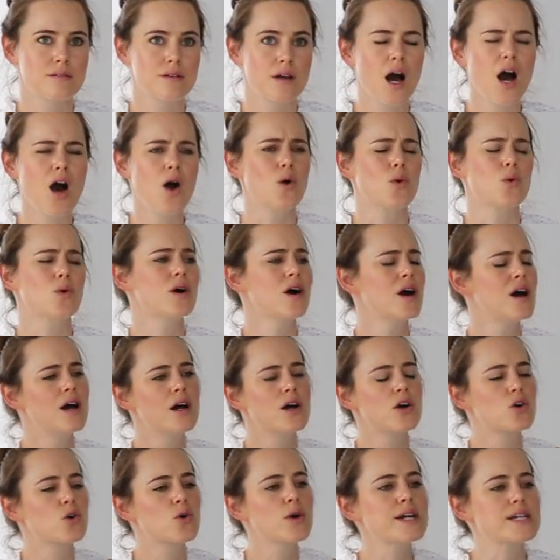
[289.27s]
oh,
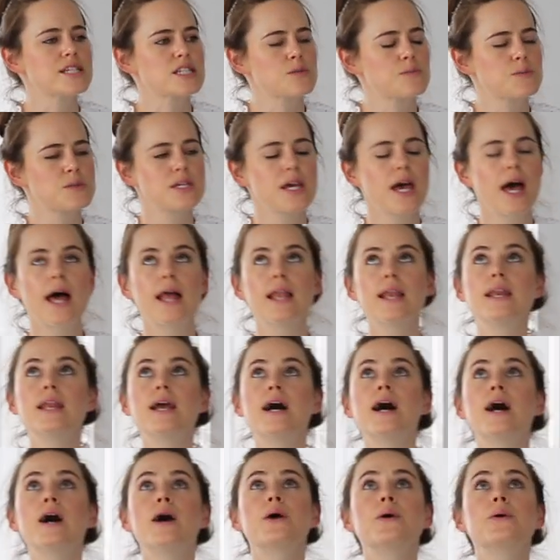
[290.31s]
crisps,
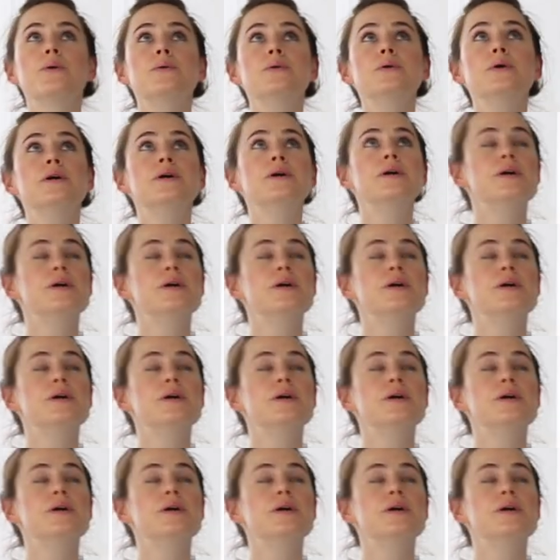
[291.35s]
hello.